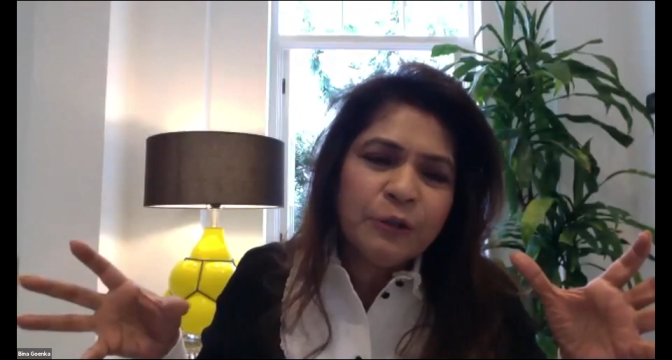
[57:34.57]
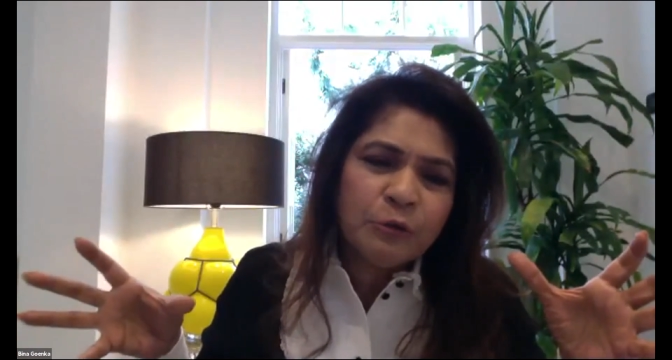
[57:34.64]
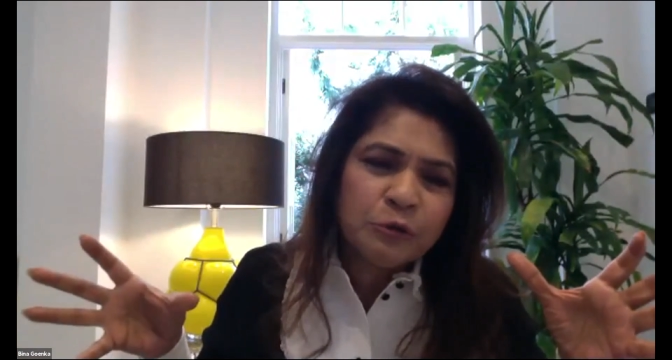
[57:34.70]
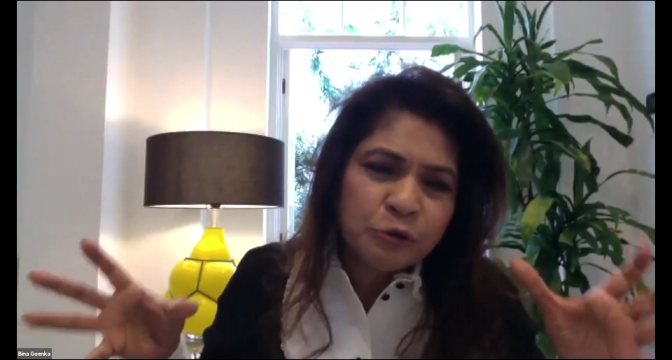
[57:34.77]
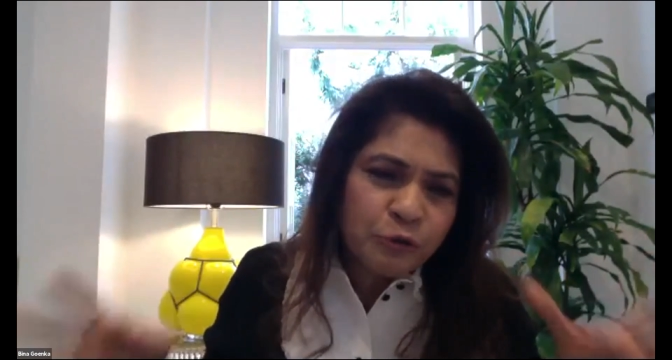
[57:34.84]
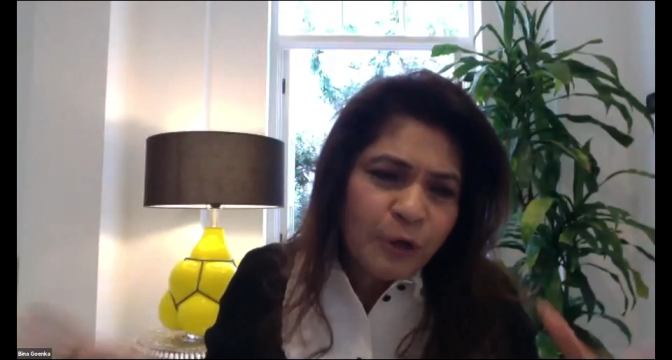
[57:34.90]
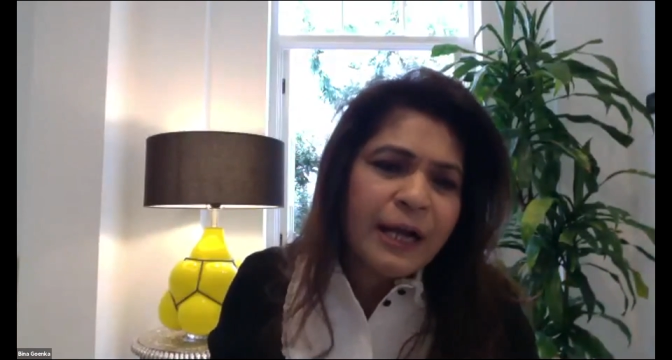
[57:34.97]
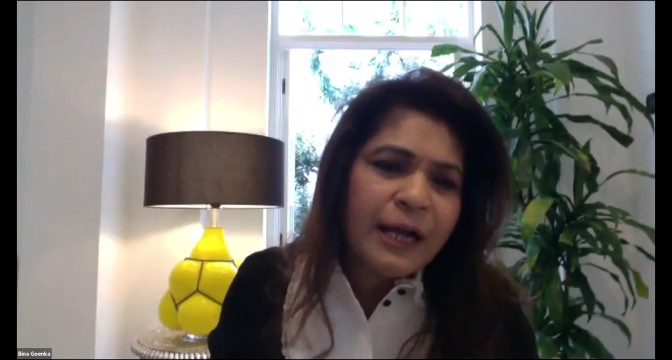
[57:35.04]

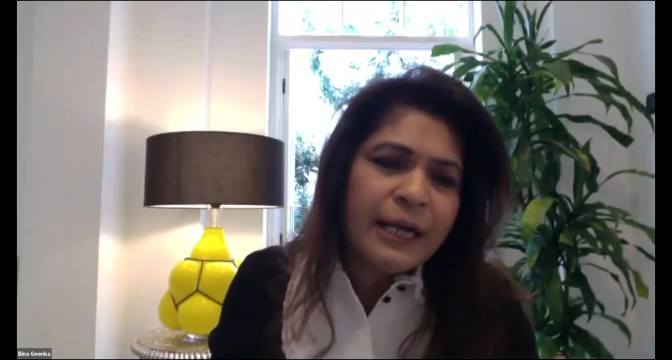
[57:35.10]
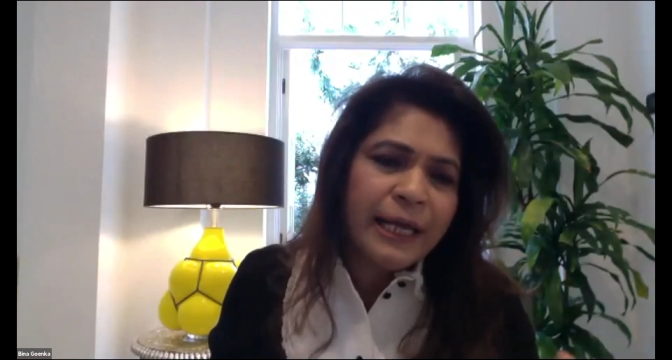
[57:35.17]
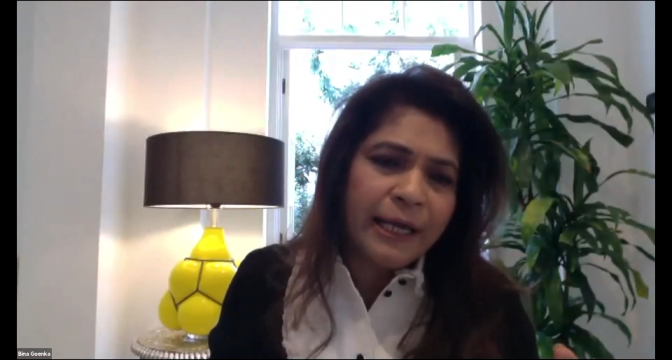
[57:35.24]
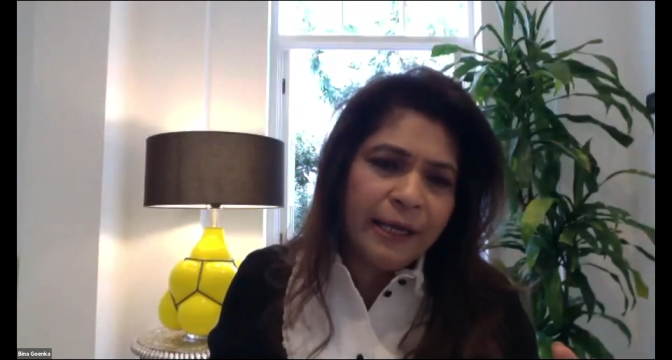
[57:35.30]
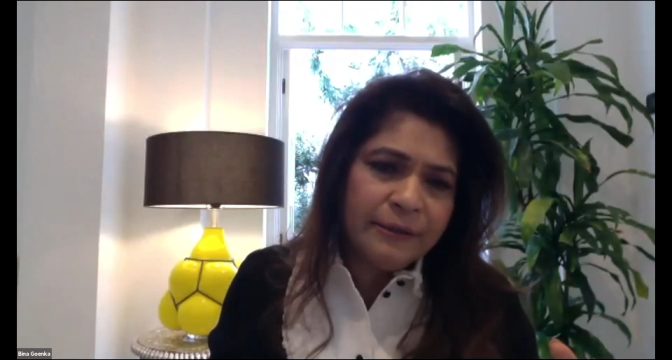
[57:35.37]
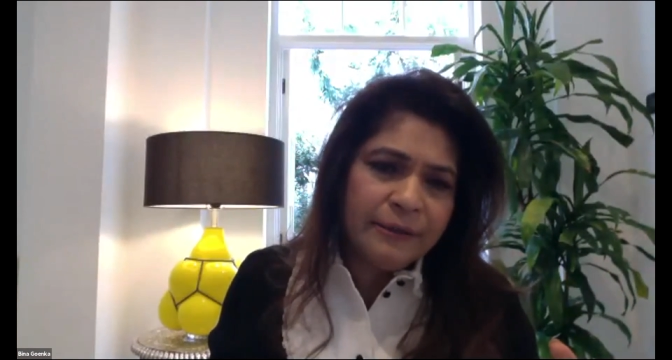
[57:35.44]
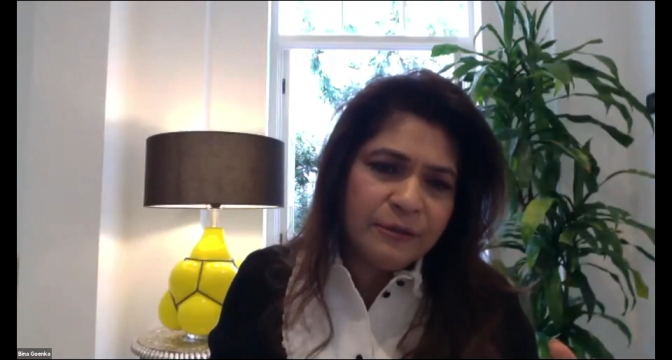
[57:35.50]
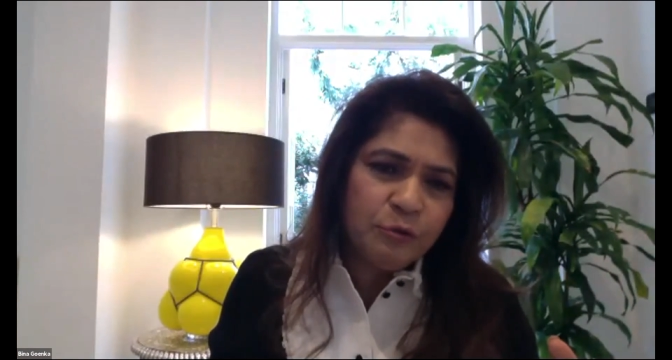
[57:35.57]
struggling
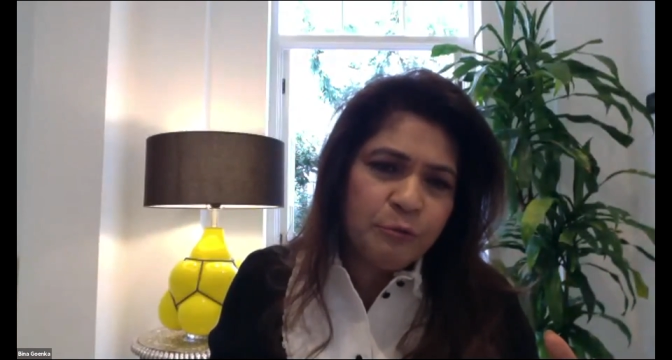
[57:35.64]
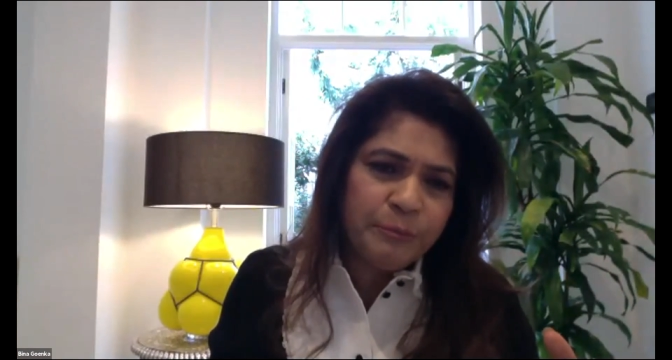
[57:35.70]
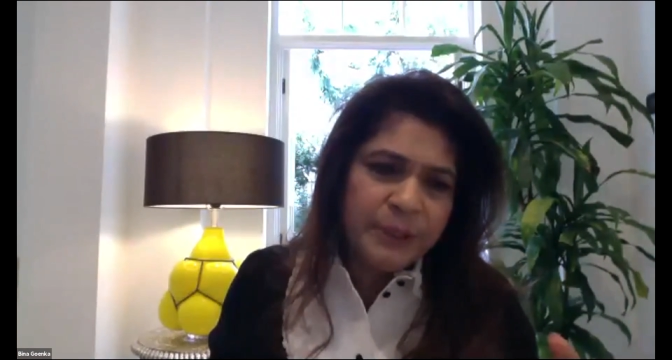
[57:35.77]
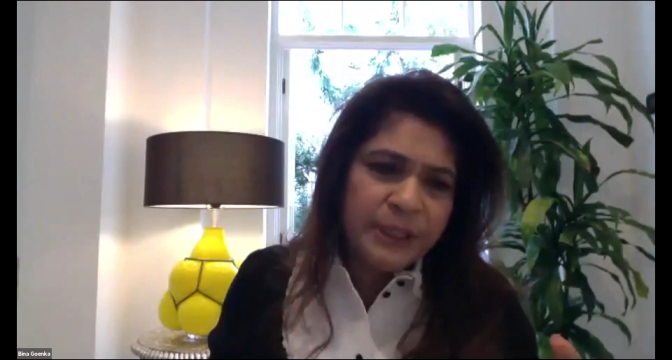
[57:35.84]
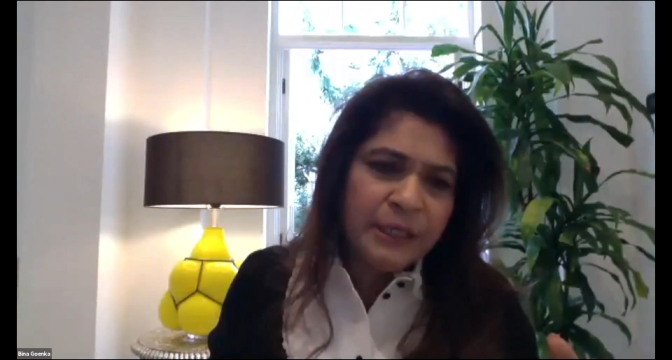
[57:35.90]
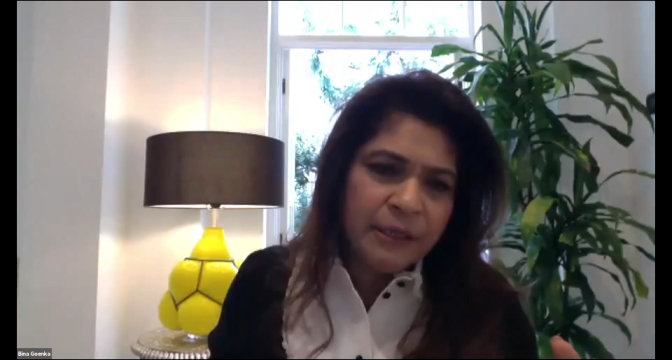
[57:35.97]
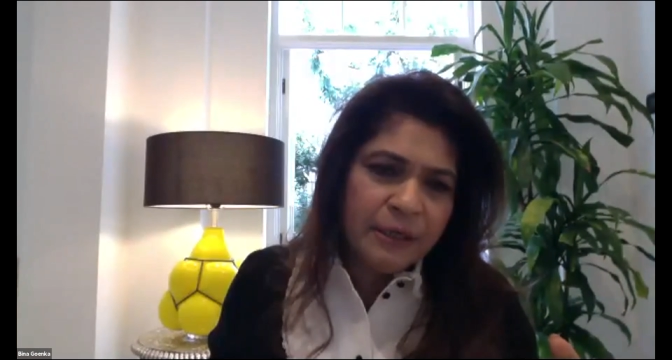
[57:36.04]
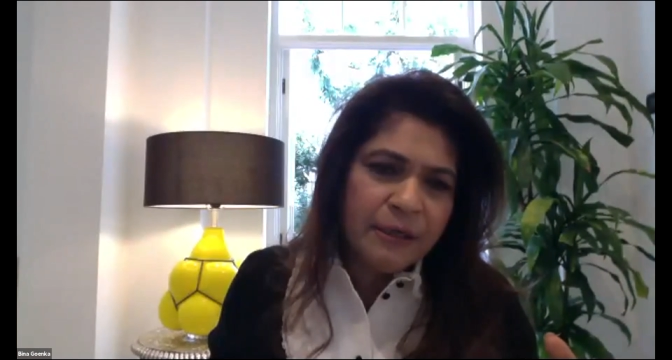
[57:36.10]
to
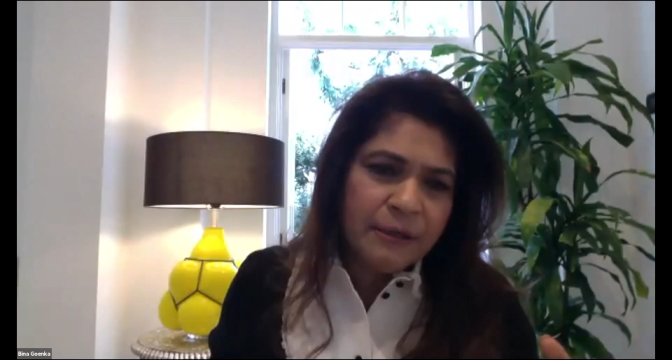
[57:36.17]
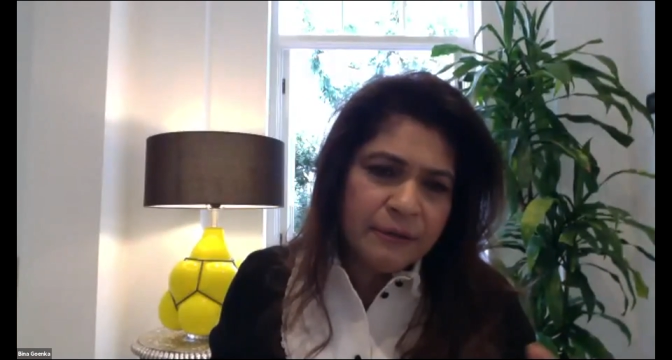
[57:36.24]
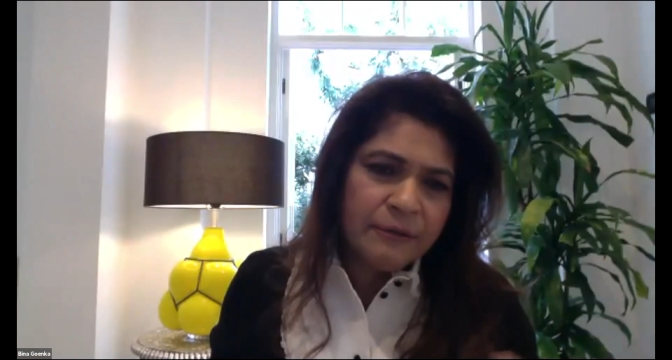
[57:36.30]
be.